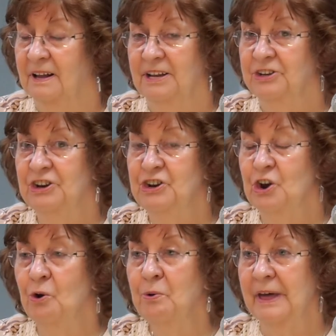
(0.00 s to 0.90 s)
you didn't
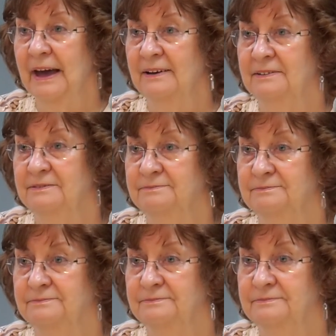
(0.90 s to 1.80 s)
know that?
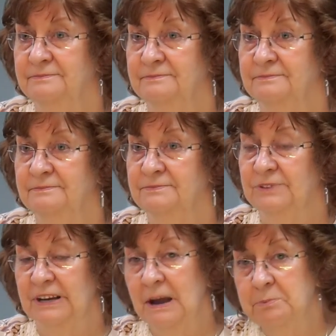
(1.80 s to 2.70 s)

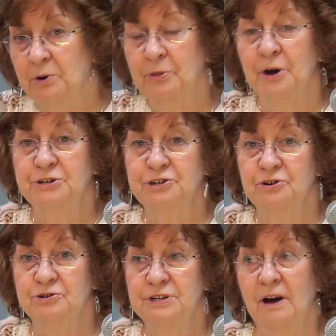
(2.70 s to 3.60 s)
You kept your thoughts to
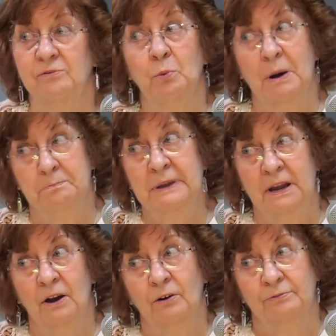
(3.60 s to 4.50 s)
yourself. Well, be
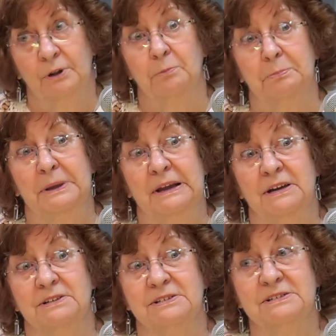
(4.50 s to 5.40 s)
careful,
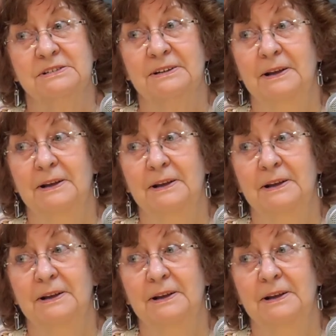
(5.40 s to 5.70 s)
because